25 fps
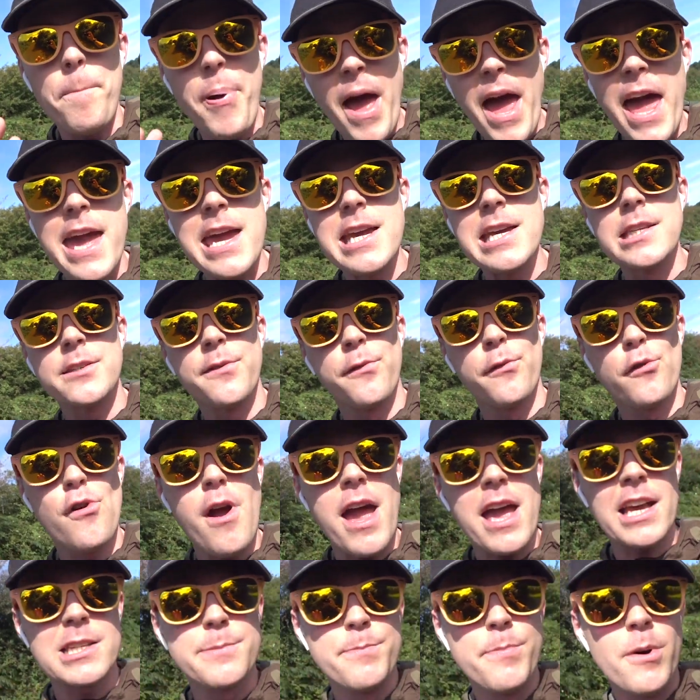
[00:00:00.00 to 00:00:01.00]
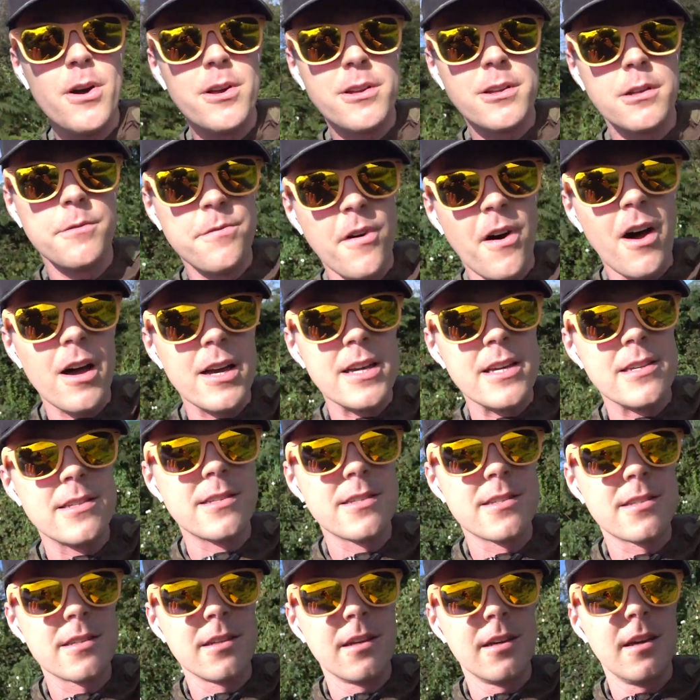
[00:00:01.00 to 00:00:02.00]
pays for expert
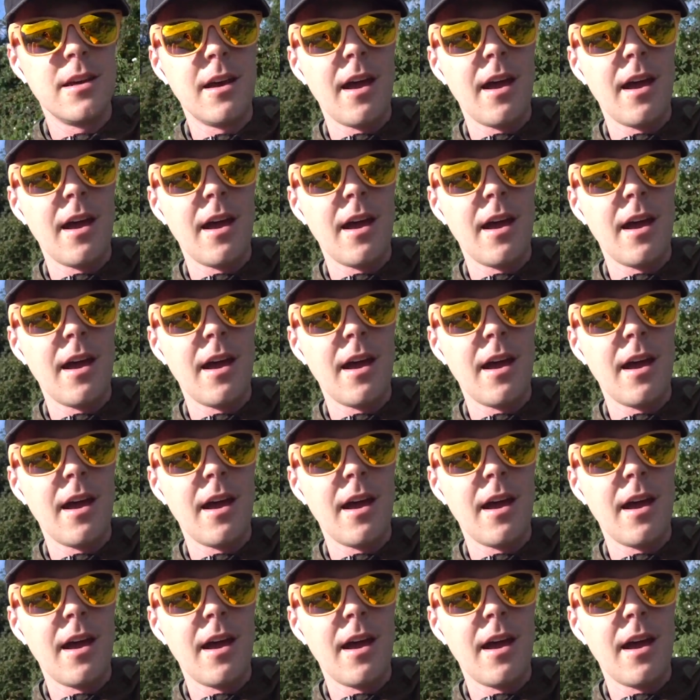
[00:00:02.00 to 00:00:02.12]
advice